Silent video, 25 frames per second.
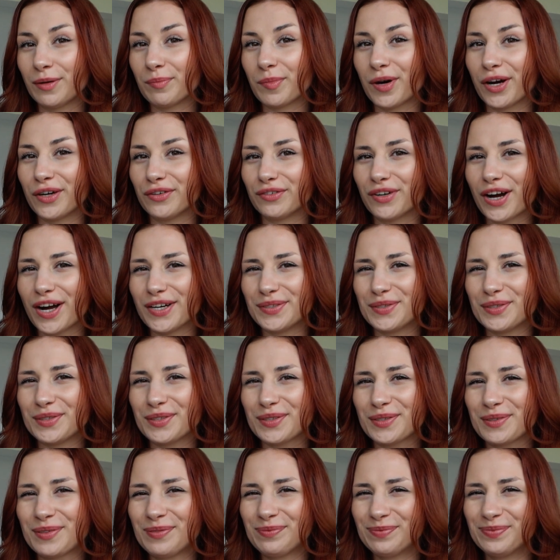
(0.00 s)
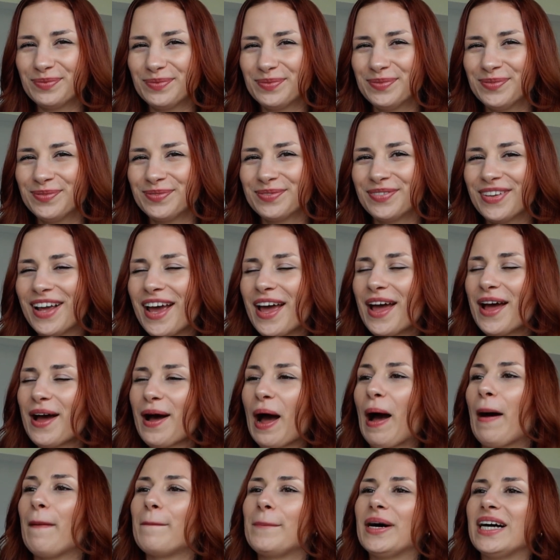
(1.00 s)
It might arise.
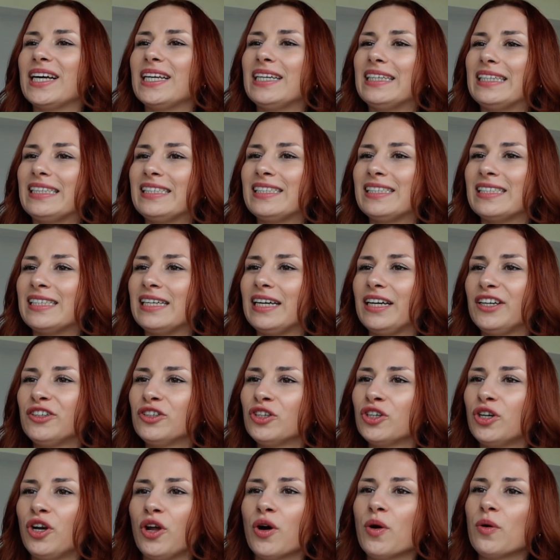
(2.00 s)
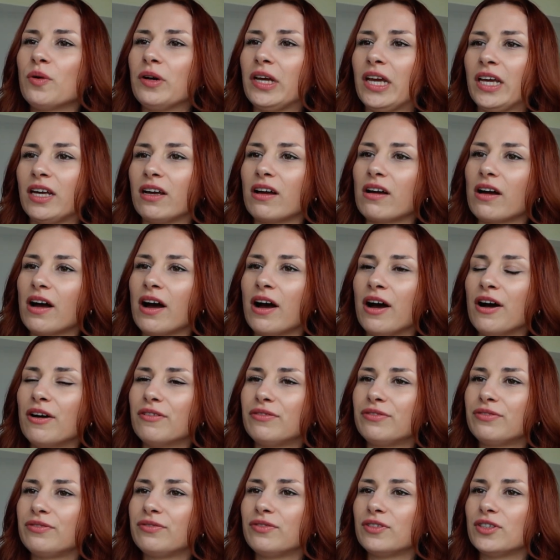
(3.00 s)
But it's an inner knowing
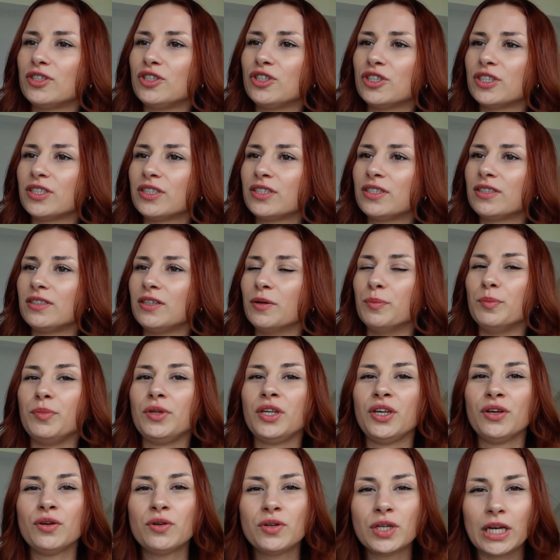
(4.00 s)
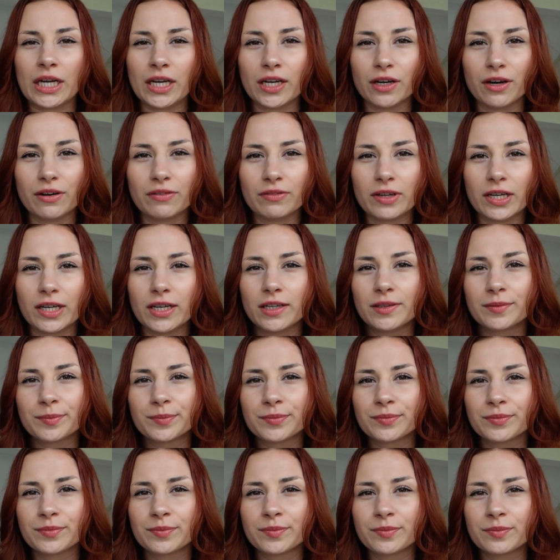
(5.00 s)
of just the beauty of it,
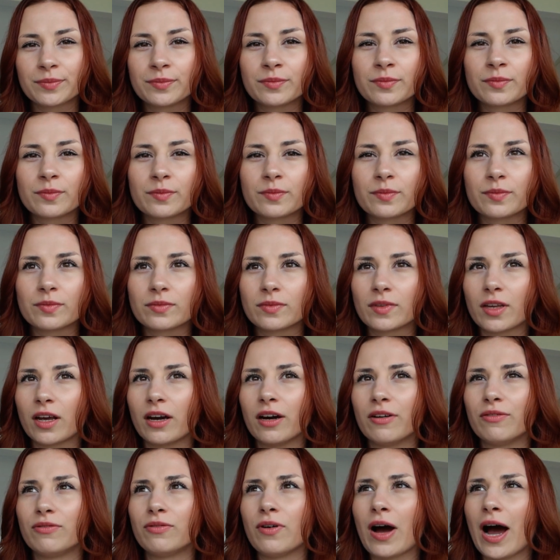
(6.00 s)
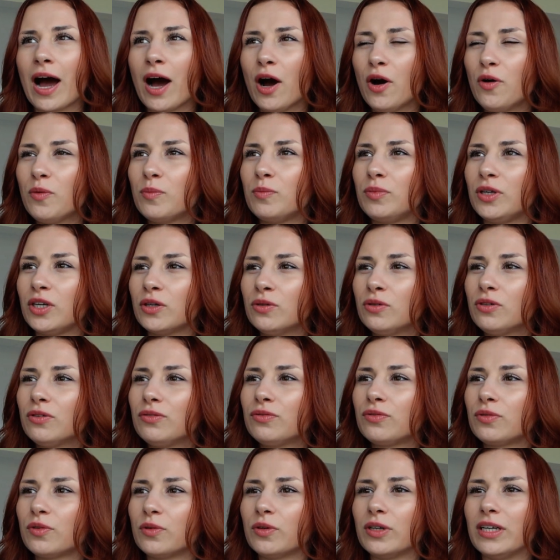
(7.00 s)
of how
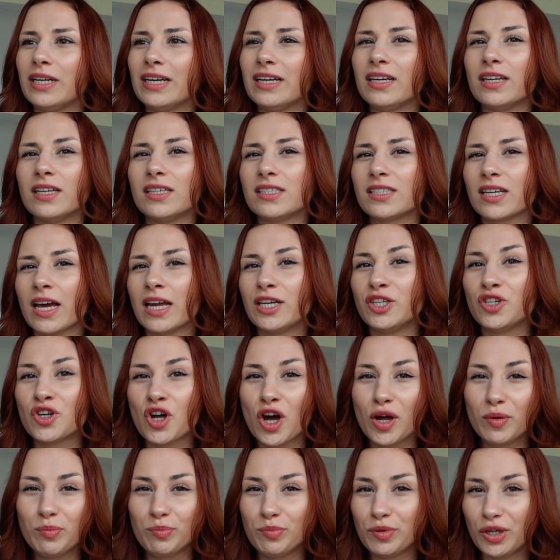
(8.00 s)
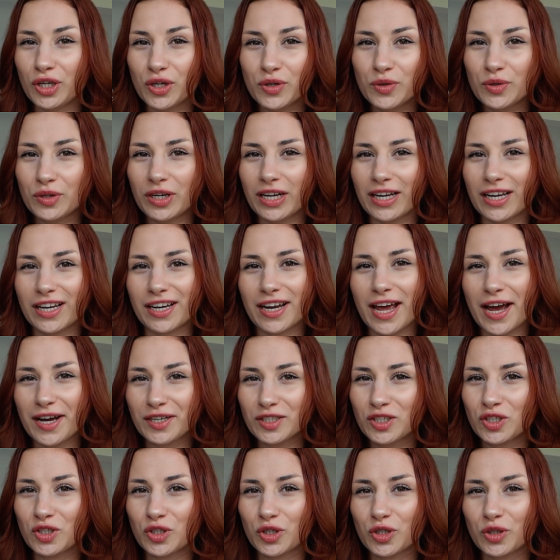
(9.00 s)
beautiful it is, and not beauty and
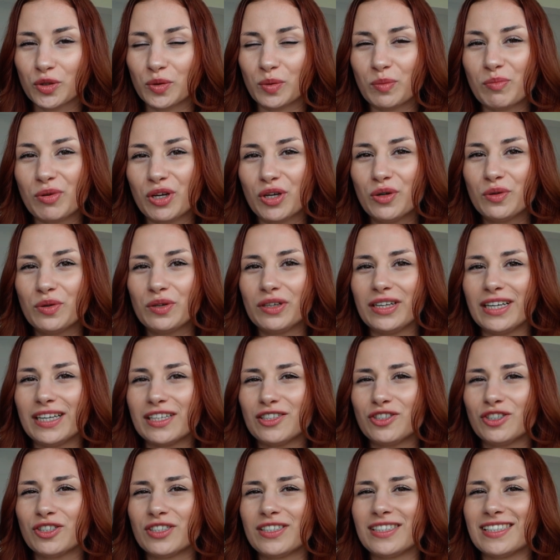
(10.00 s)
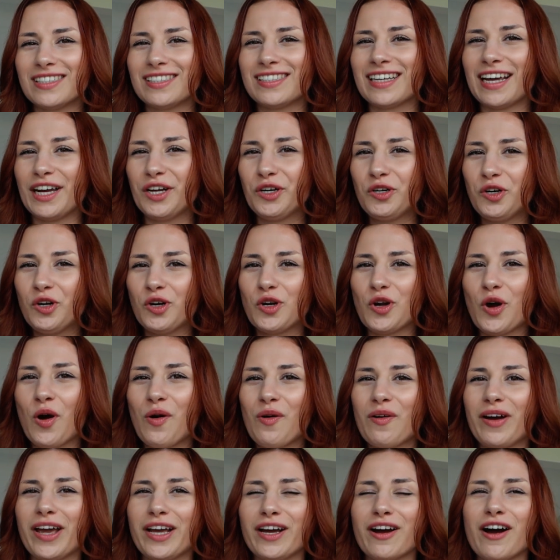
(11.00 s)
external beauty. It's just this inner
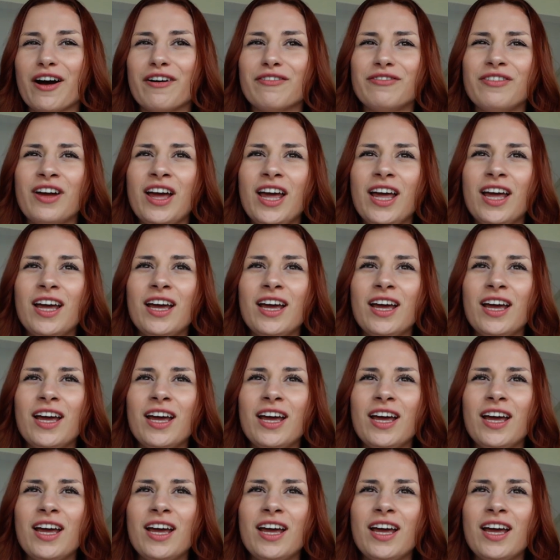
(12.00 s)
knowing of